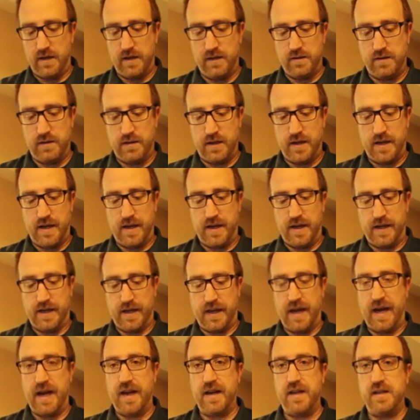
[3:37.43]
is a
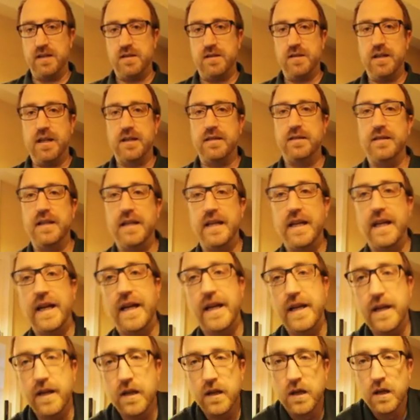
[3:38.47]
Canon
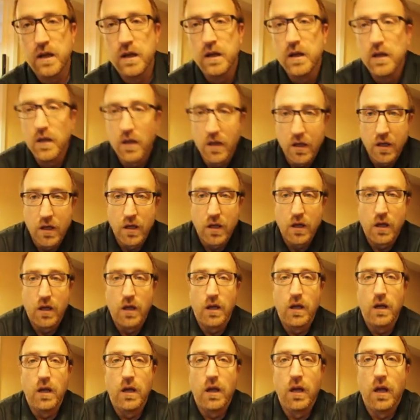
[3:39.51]
60D
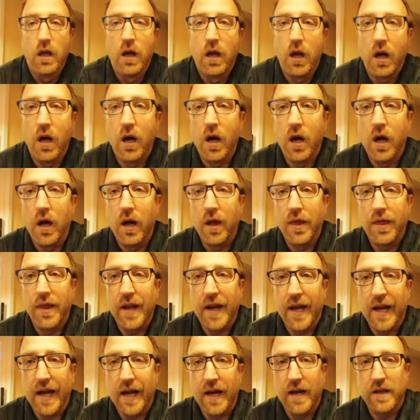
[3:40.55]

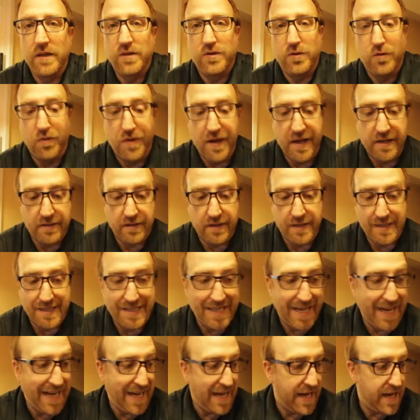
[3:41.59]
that I got in
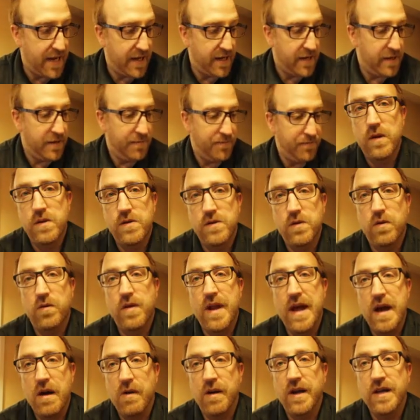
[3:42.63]
2010. So
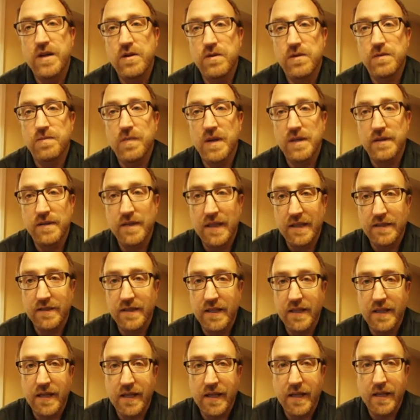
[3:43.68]
now I use my
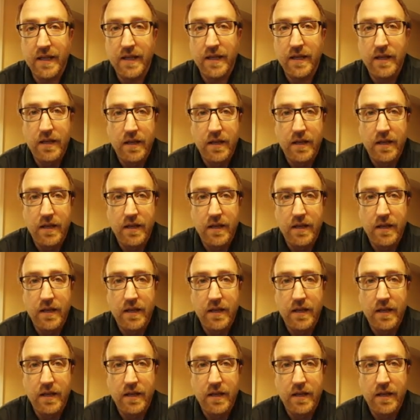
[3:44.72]
60D.